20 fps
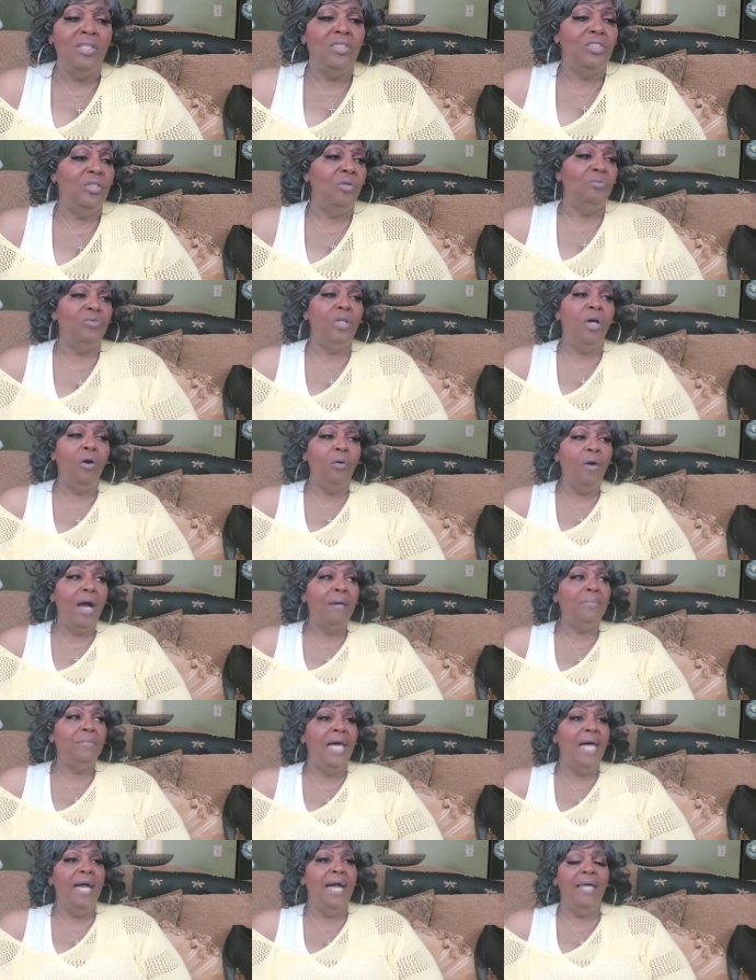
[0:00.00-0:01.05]
So no,
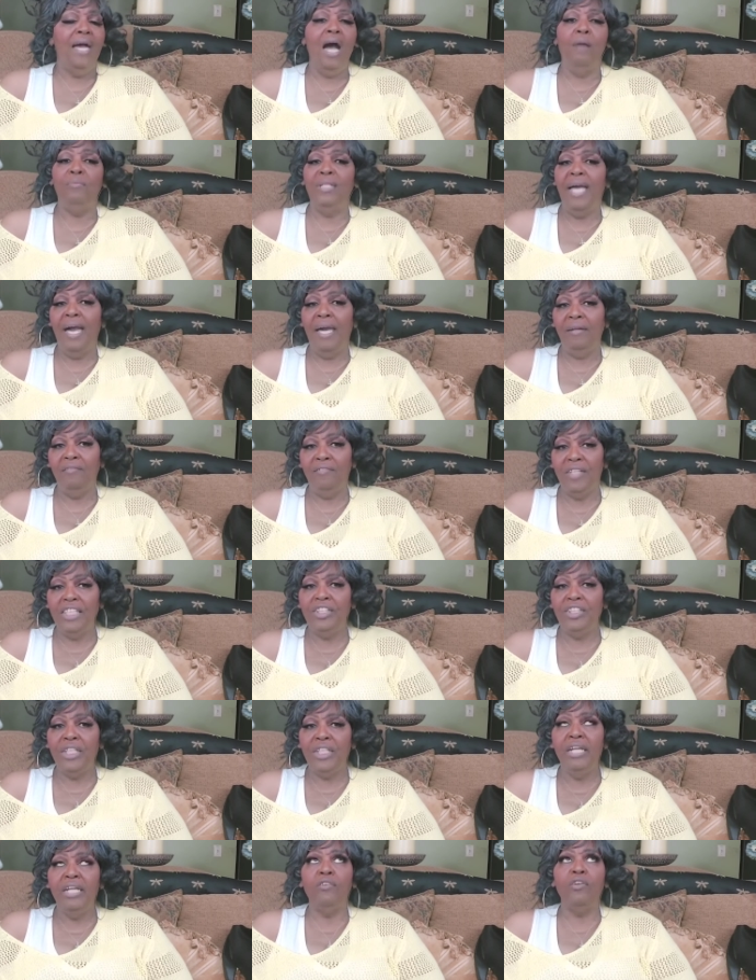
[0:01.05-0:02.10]
I'm not a
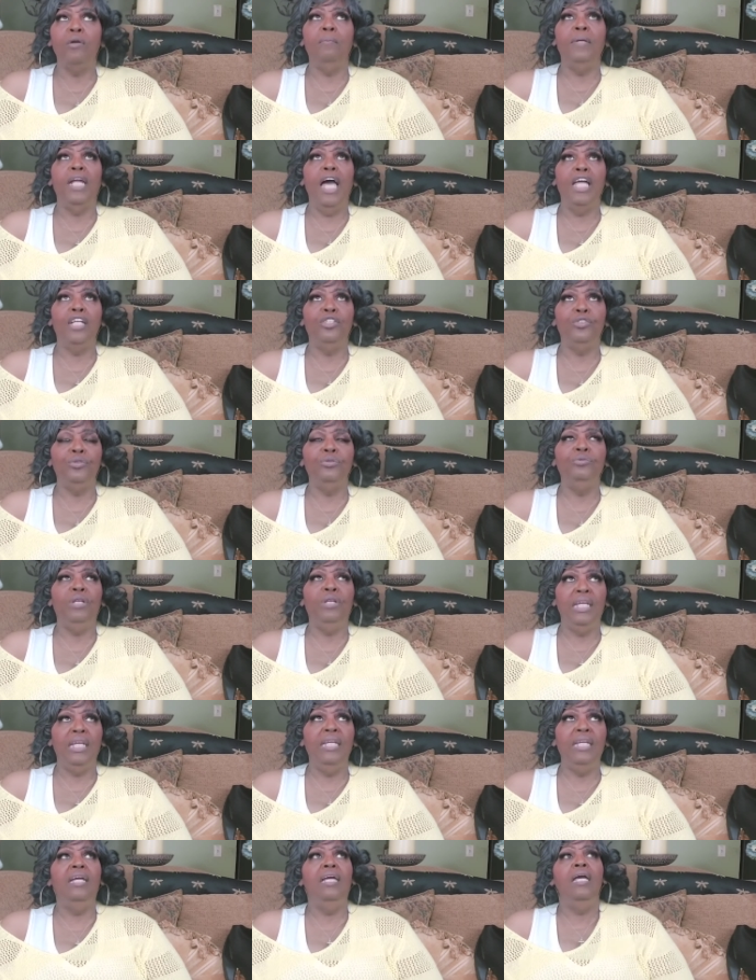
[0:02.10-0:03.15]
vegetarian, but I do
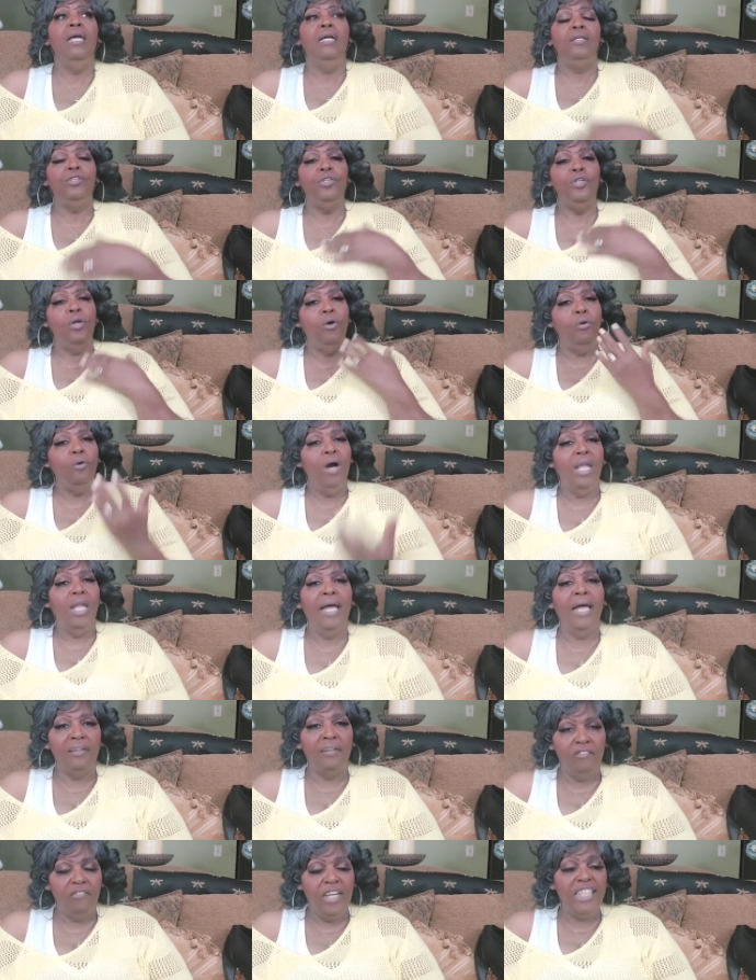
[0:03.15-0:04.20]
eat, you know, a
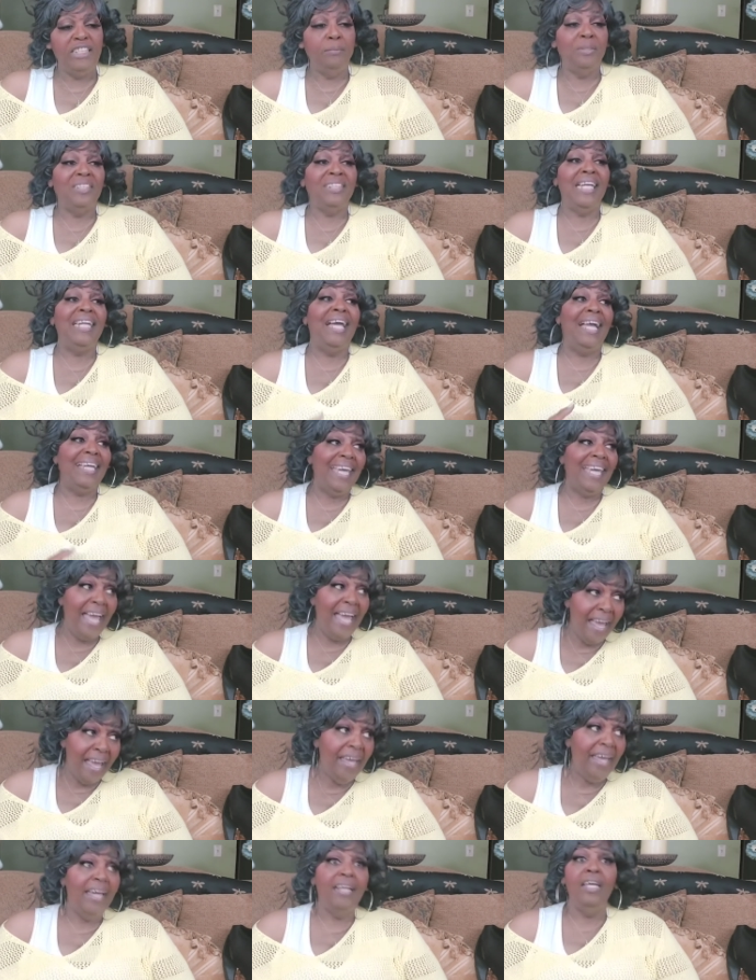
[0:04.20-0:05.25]
lot of vegetables, and I
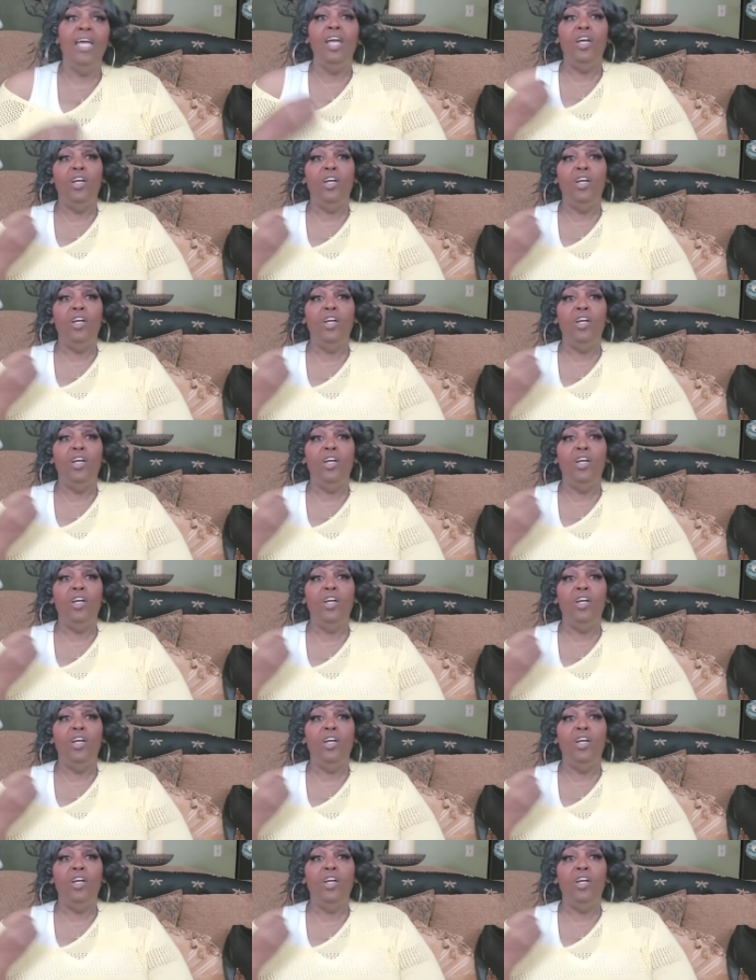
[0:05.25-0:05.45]
can